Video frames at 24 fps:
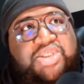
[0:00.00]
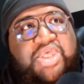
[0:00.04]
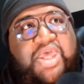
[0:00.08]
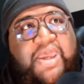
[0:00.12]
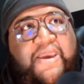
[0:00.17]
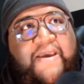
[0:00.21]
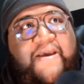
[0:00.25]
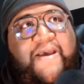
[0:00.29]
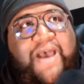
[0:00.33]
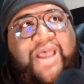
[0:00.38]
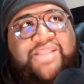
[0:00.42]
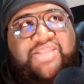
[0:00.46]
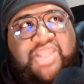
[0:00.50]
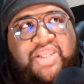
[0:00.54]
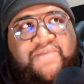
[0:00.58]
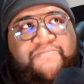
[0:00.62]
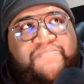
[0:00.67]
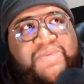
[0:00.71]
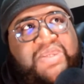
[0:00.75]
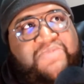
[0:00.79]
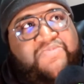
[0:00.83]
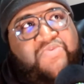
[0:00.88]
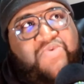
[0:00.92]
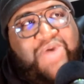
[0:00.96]
I think
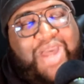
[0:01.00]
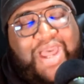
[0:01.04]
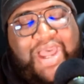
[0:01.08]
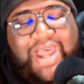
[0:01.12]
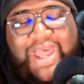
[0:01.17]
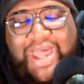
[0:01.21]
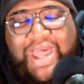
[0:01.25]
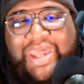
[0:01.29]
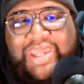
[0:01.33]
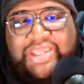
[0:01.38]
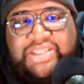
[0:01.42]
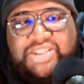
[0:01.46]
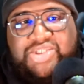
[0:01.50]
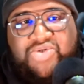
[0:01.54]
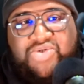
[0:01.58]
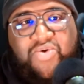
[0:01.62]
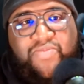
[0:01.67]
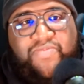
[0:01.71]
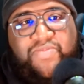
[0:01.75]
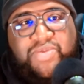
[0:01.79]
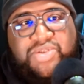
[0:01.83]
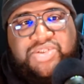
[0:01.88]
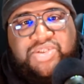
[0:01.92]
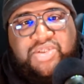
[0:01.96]
people got
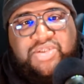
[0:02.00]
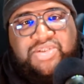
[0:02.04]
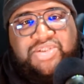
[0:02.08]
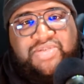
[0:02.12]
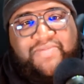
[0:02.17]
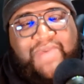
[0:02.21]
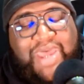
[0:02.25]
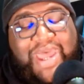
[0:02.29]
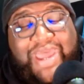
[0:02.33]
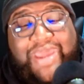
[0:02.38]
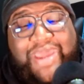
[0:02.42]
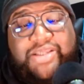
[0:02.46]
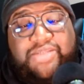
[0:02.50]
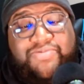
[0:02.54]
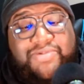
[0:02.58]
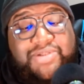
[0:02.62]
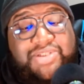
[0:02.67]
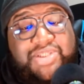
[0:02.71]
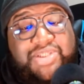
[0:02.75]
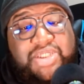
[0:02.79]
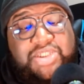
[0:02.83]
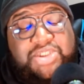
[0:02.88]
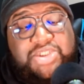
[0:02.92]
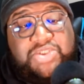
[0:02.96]
some high
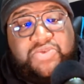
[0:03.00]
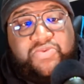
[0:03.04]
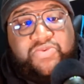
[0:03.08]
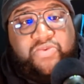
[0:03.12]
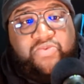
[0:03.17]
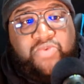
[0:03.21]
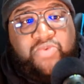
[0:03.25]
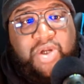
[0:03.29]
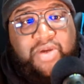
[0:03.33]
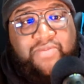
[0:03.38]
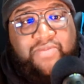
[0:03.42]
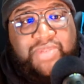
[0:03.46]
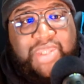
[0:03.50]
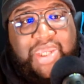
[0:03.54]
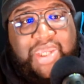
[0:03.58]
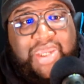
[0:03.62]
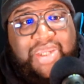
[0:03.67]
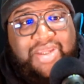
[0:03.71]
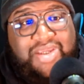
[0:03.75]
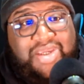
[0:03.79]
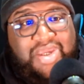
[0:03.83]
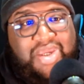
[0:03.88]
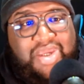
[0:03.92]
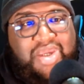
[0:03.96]
expectations for Rum that
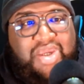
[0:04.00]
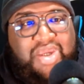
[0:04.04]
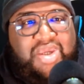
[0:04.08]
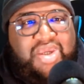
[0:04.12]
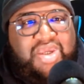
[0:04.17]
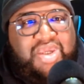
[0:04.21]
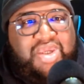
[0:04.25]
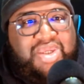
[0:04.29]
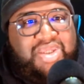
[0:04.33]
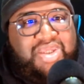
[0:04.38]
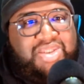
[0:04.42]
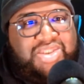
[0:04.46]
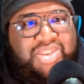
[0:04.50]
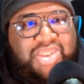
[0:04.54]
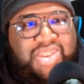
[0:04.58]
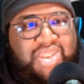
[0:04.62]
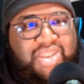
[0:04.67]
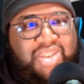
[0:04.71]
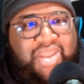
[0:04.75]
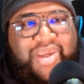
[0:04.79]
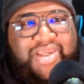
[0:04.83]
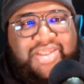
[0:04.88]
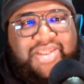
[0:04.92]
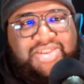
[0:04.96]
it's like
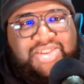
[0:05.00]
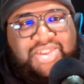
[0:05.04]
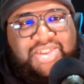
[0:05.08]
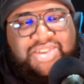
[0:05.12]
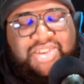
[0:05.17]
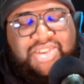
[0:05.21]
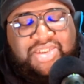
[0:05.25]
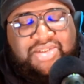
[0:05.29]
he's just a